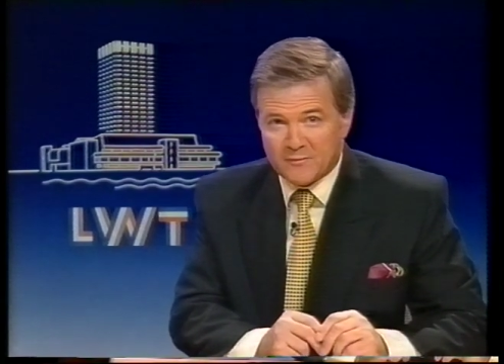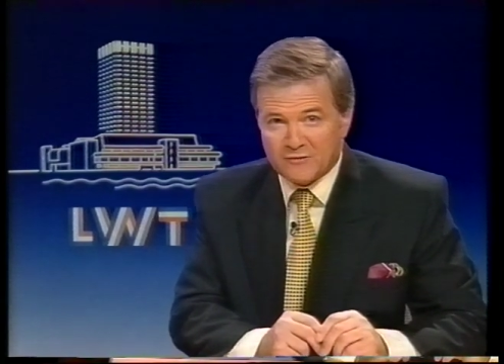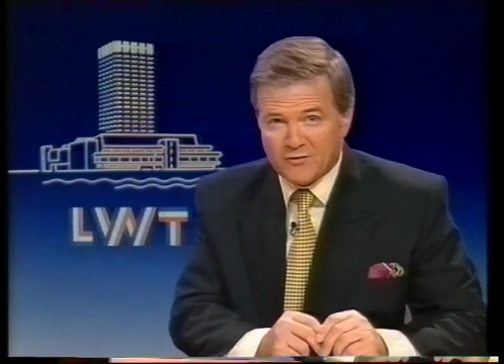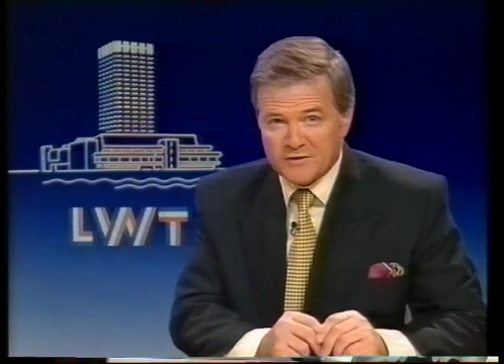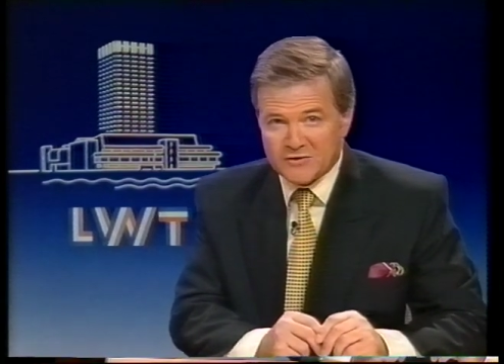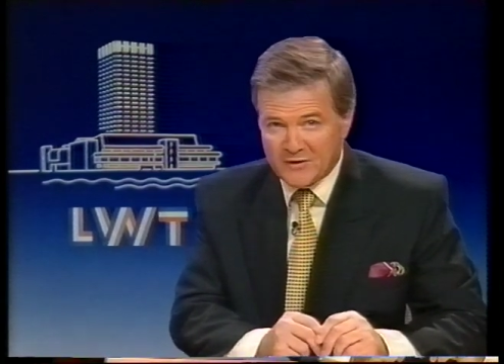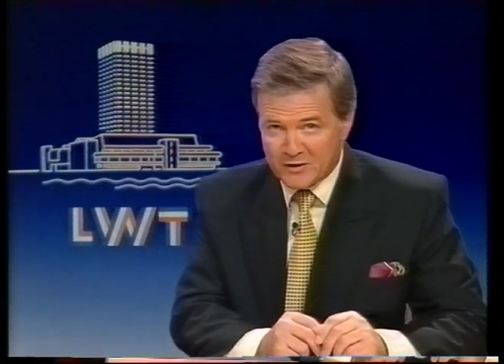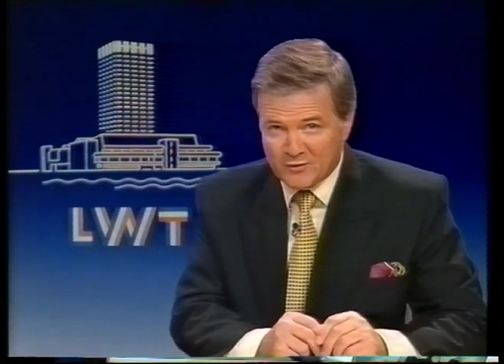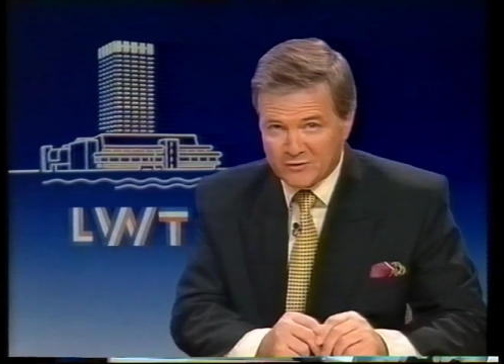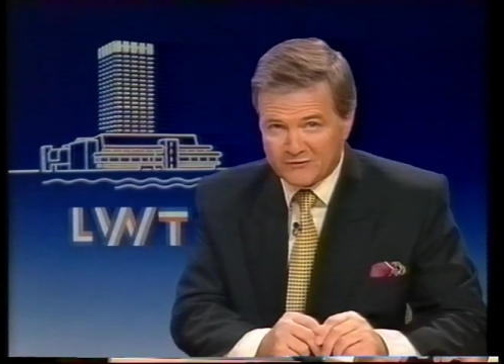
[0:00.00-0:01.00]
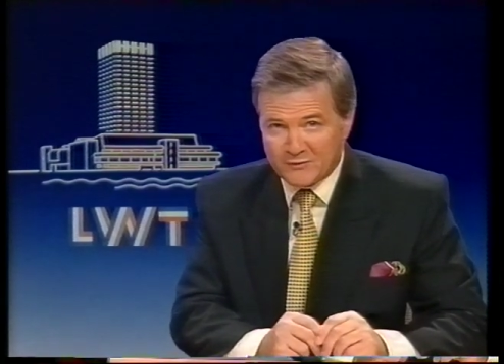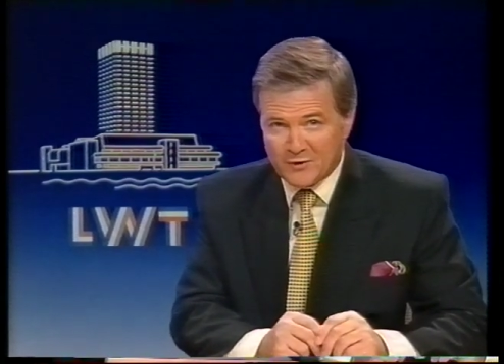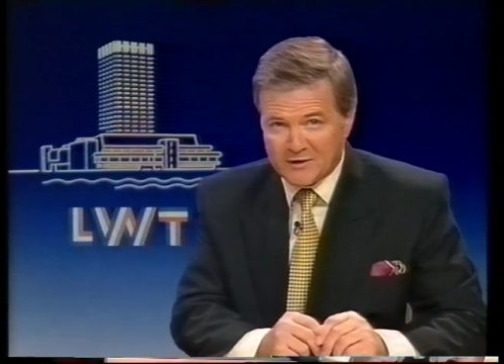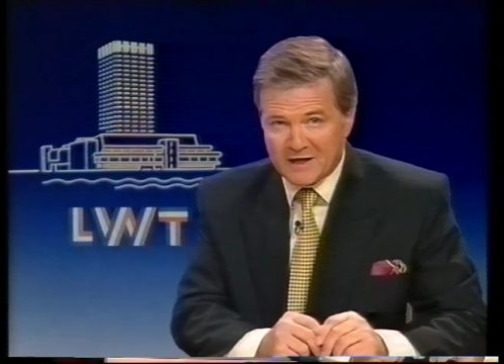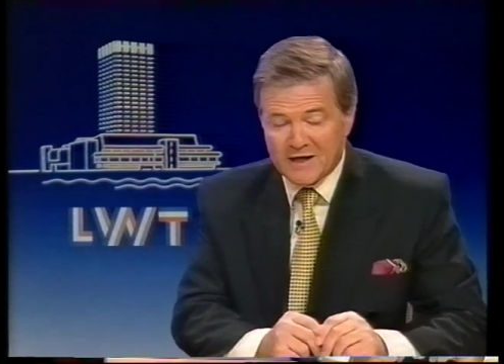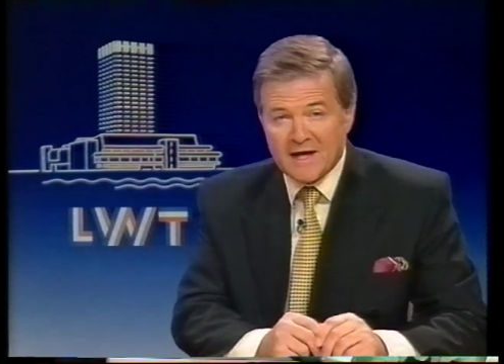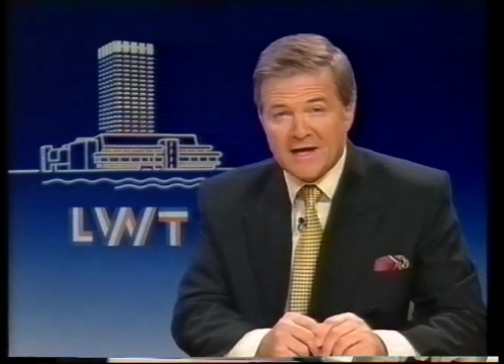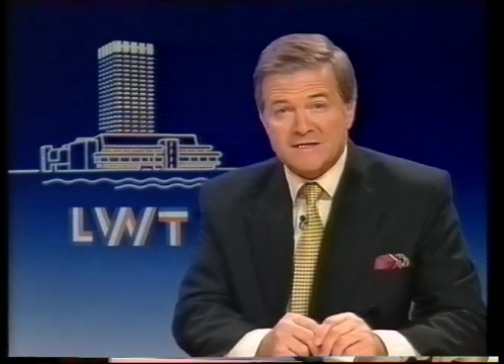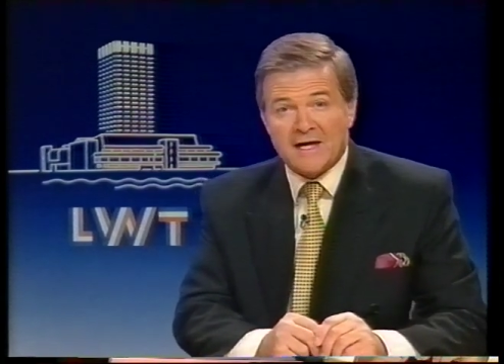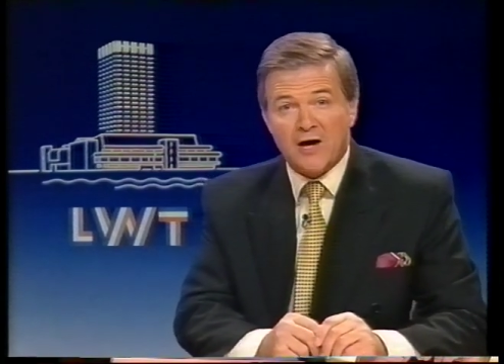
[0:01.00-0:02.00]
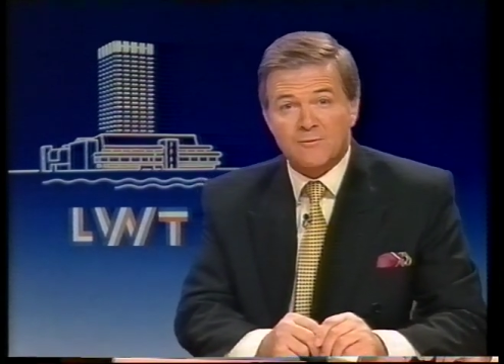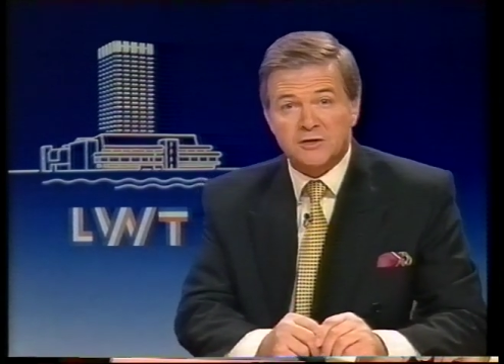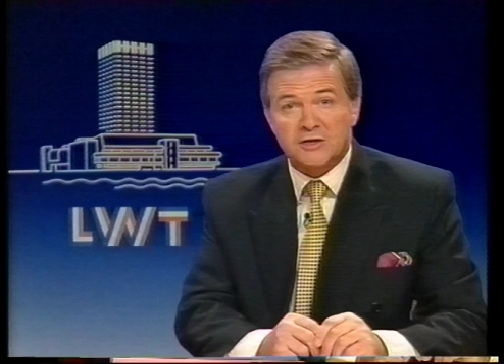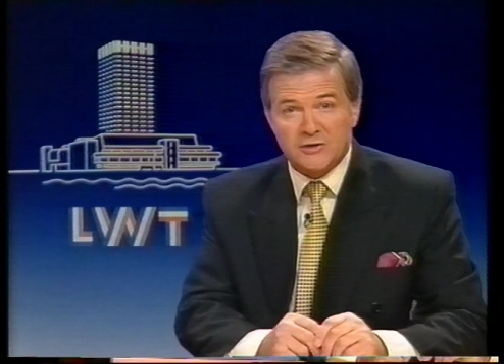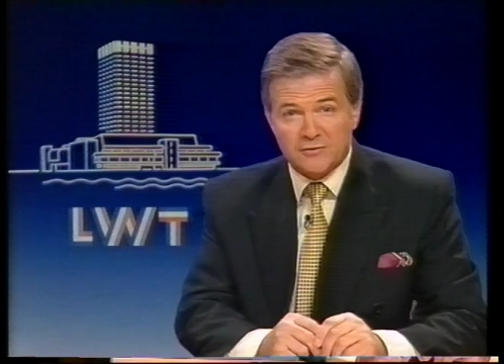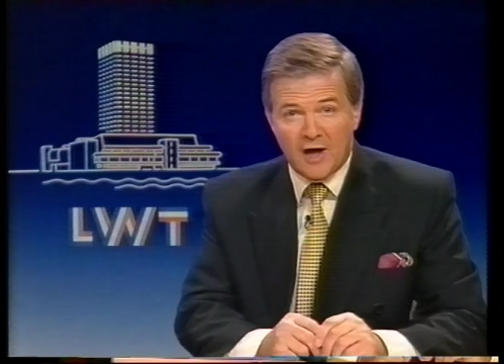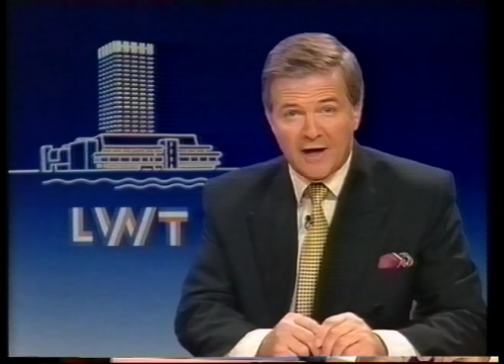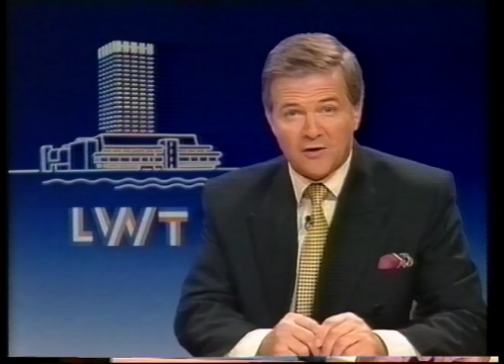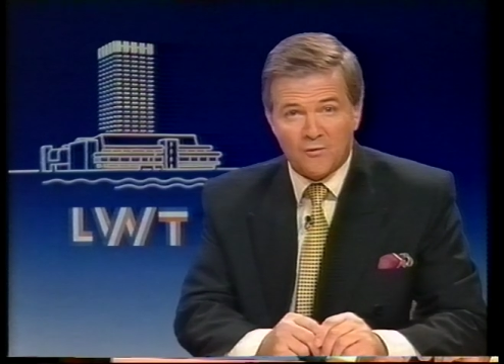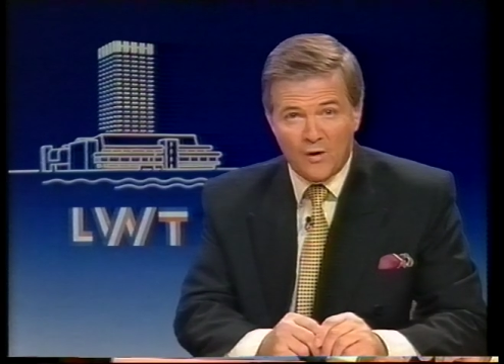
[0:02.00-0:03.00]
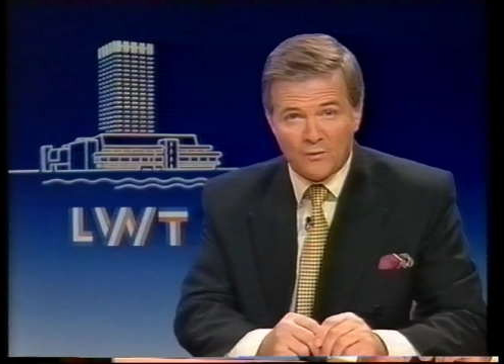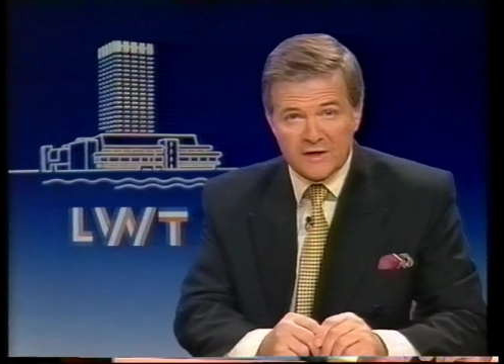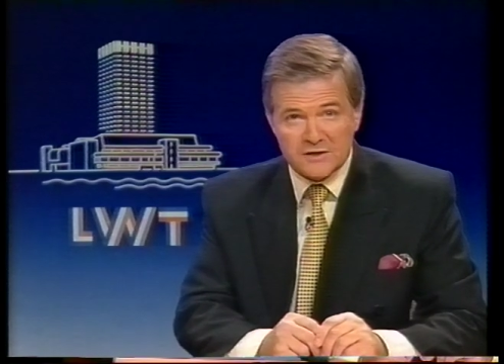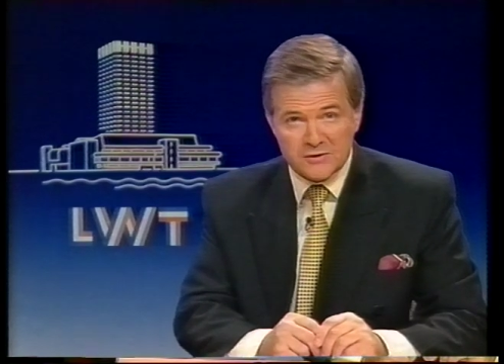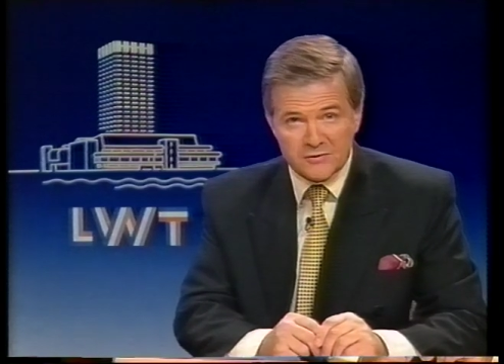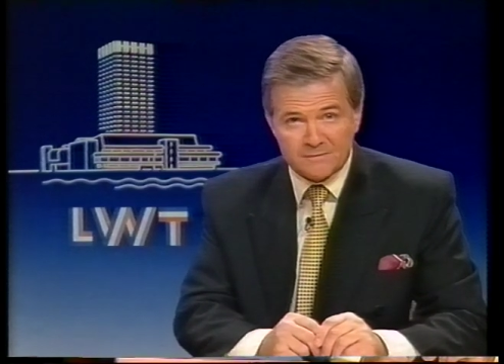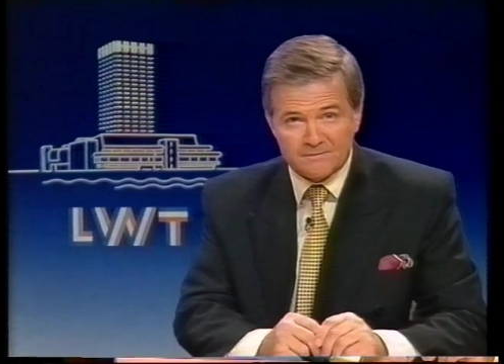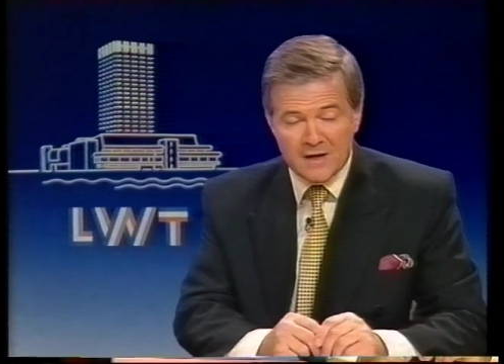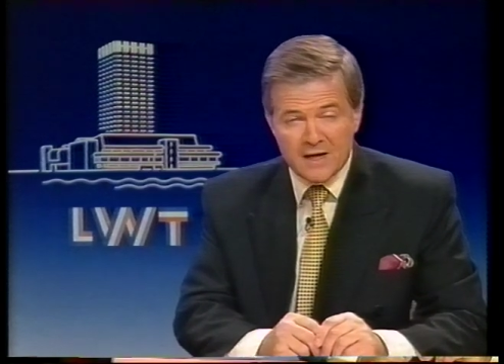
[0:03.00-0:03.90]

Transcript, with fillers: But of course, the real proof of the pudding is how much you like what we do.